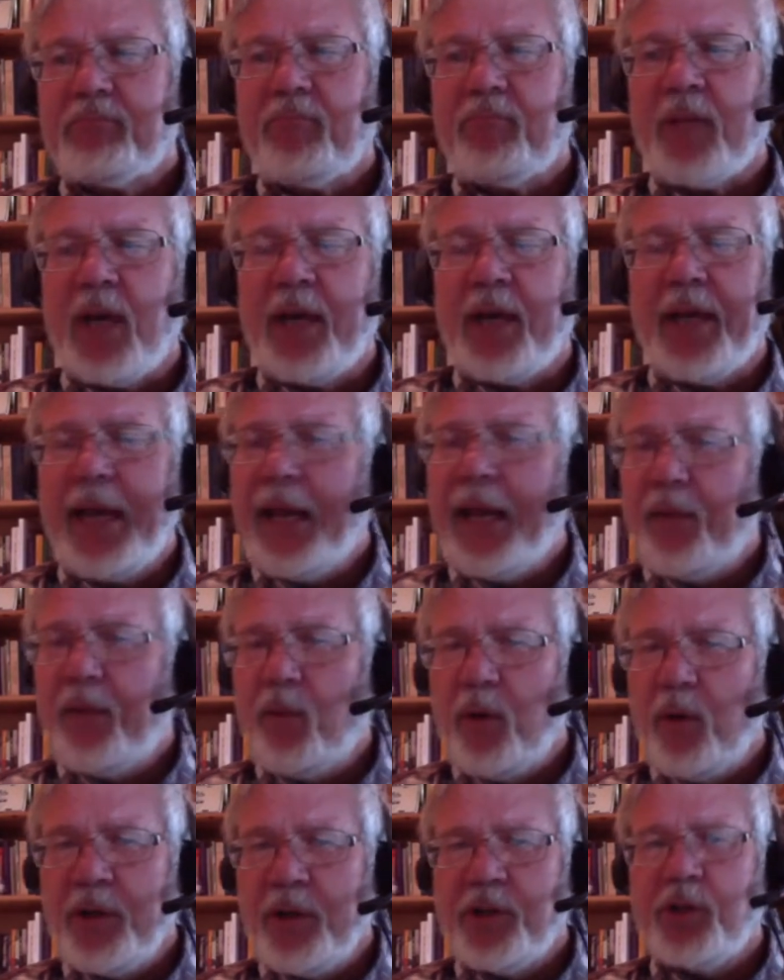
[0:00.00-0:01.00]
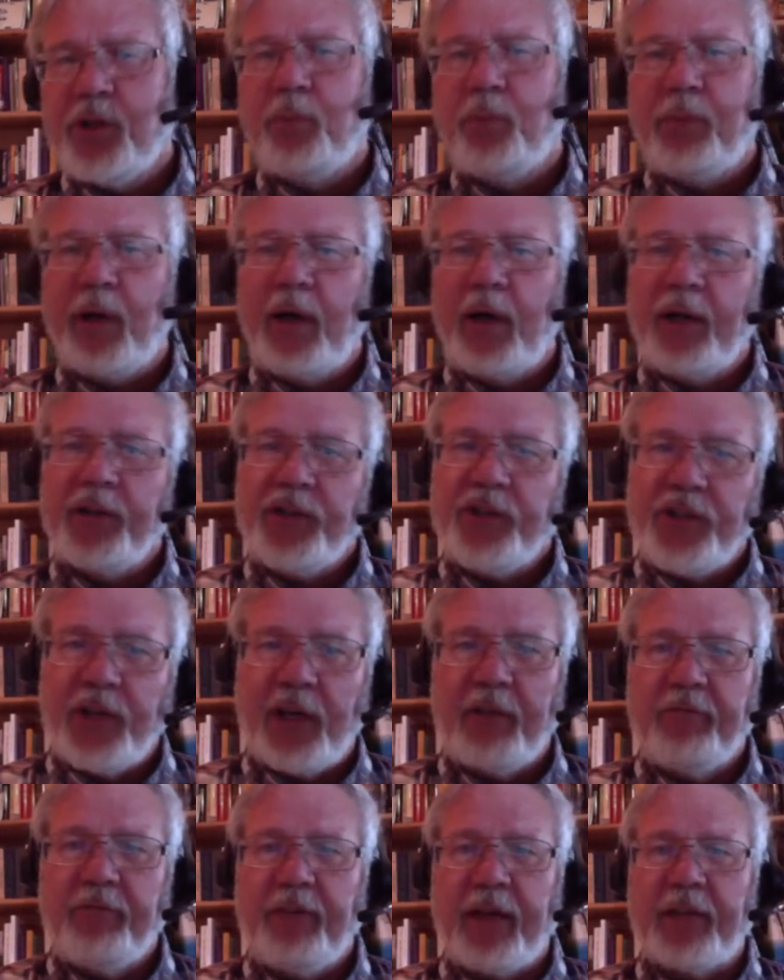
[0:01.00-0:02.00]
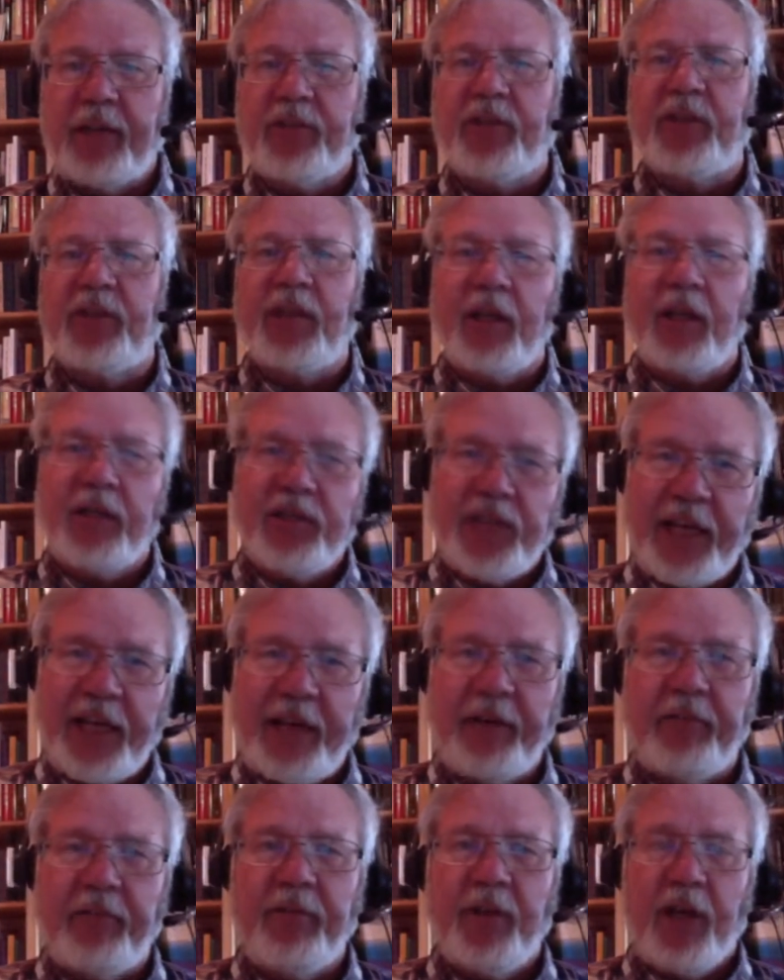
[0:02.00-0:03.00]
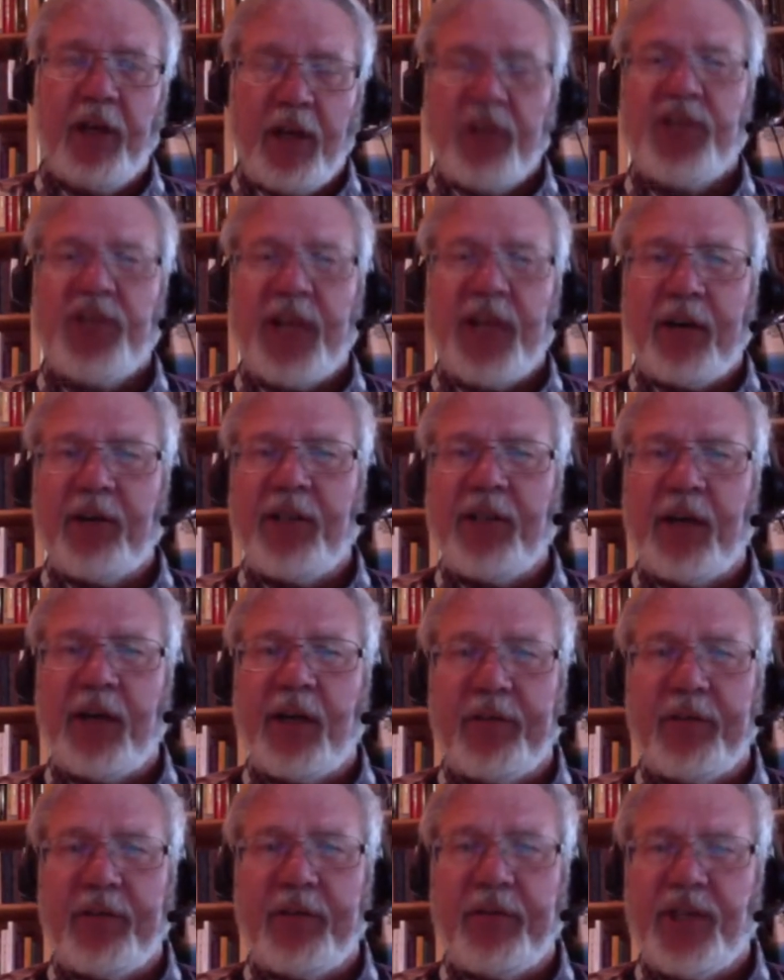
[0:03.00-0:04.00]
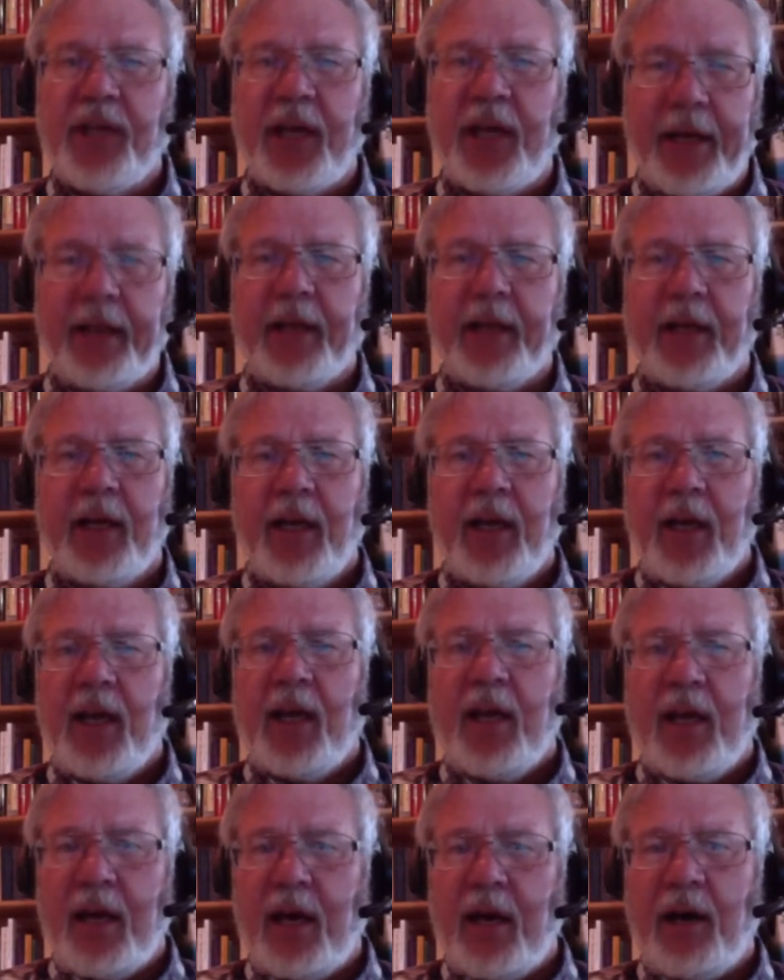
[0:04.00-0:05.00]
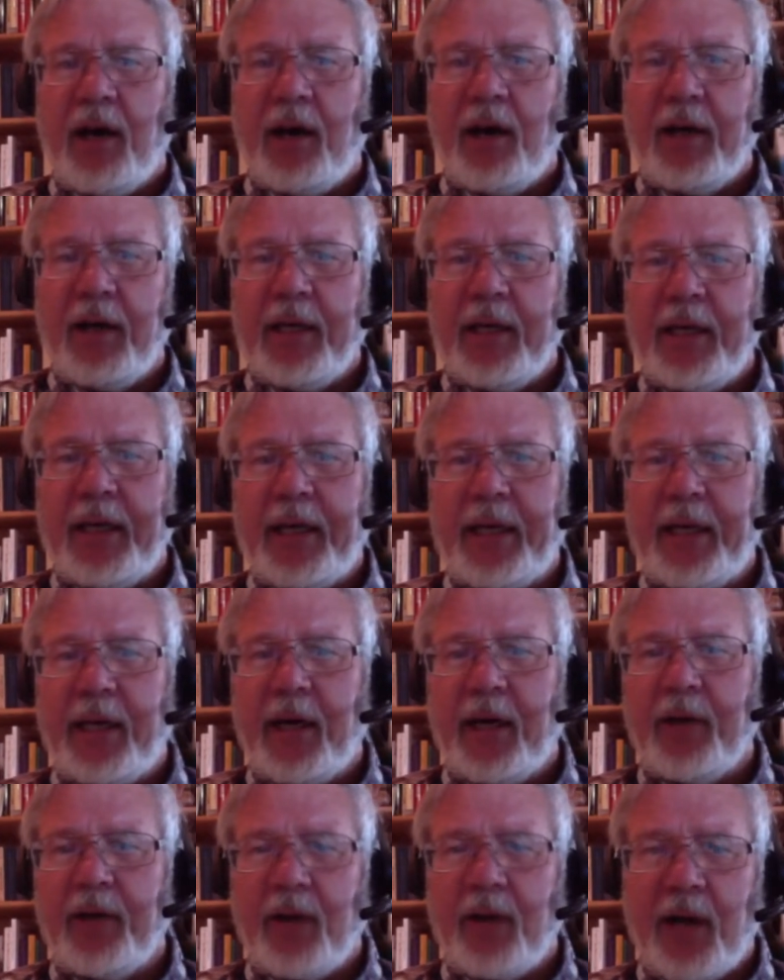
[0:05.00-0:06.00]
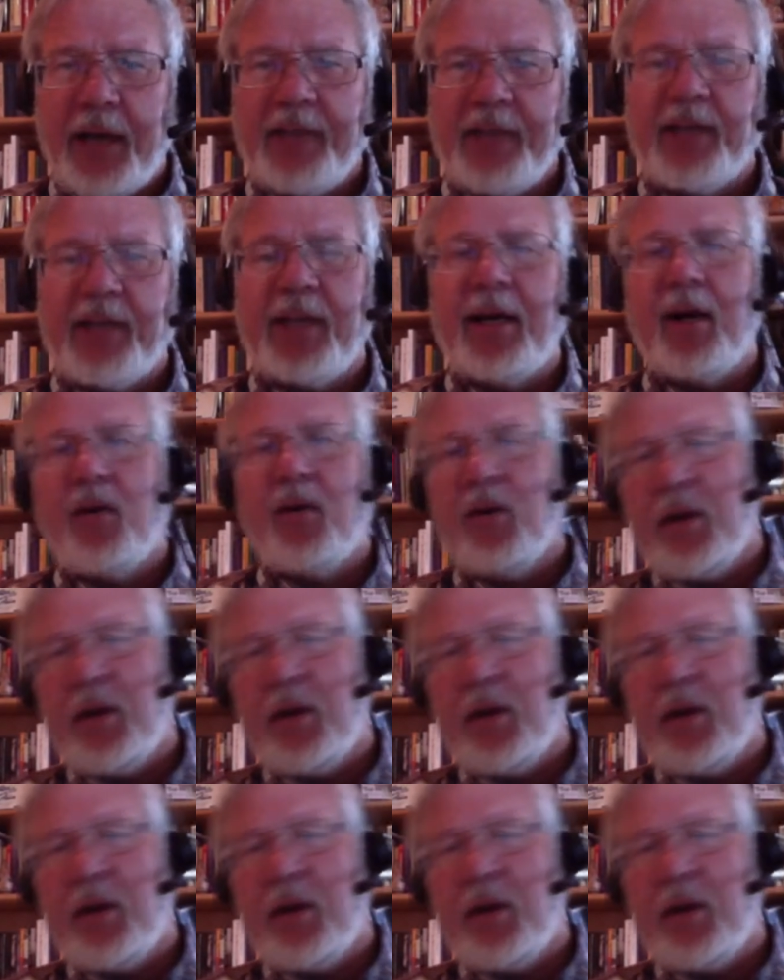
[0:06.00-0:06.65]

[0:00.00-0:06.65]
again, the one-two punch, John Foster Dulles, head of Secretary of State uh, under Eisenhower,